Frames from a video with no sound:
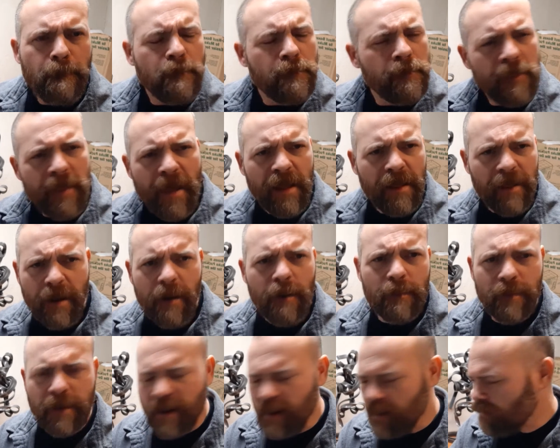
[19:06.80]
that
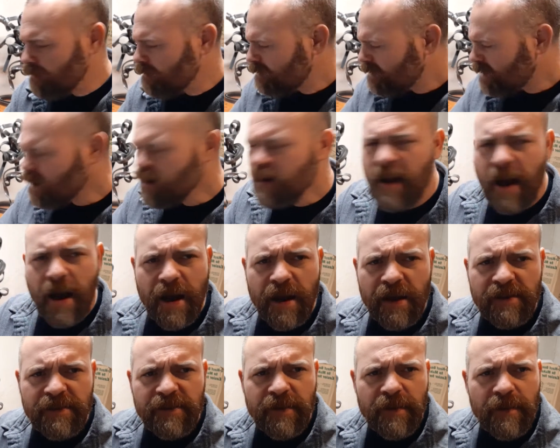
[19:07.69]
literally, young
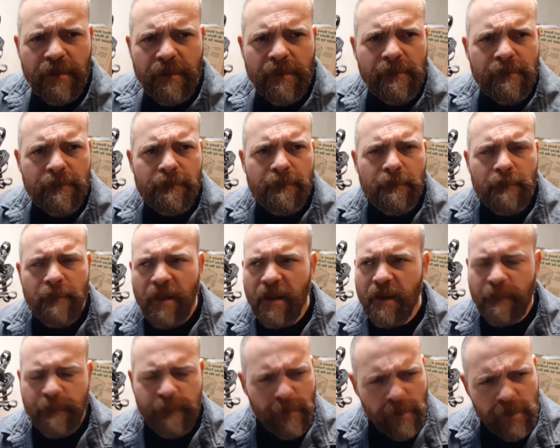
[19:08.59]
guys in
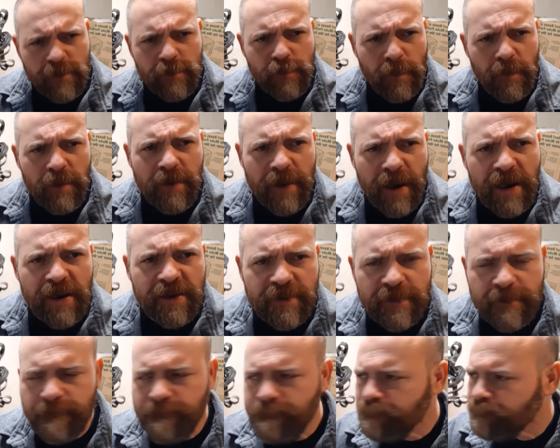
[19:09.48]
a first world
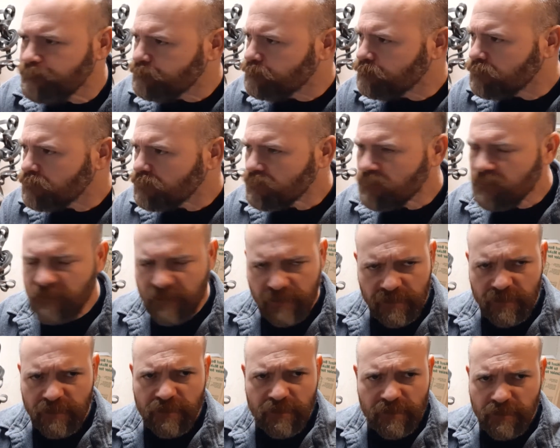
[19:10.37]
nation
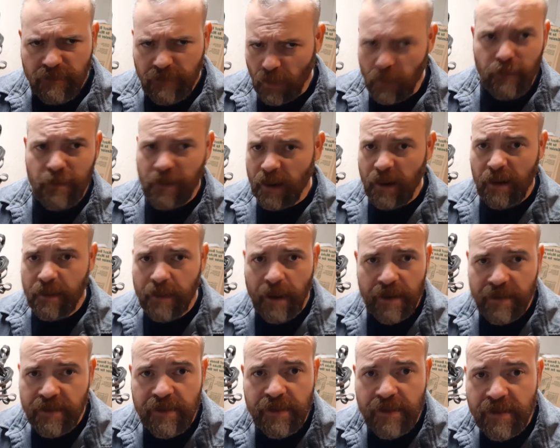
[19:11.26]
don't think
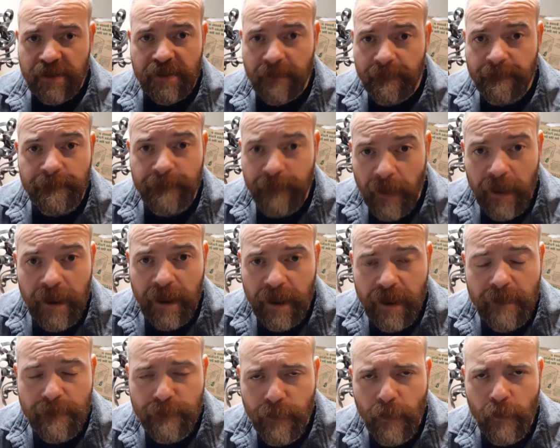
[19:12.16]
this isn't fucking
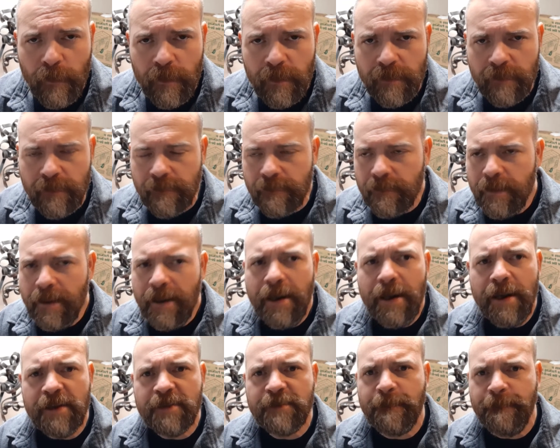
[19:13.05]
important.
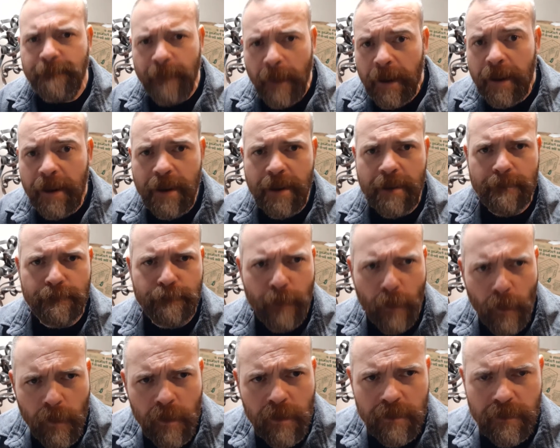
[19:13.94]
It is fucking
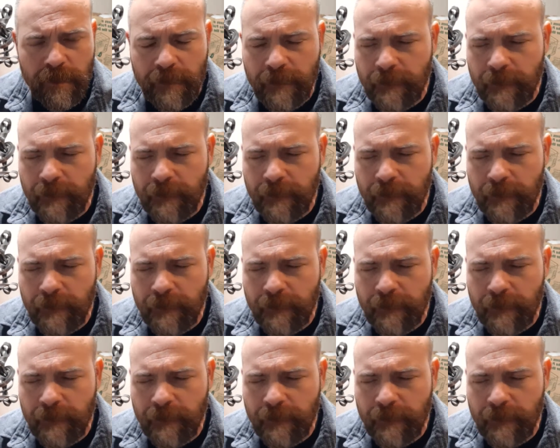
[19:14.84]
important.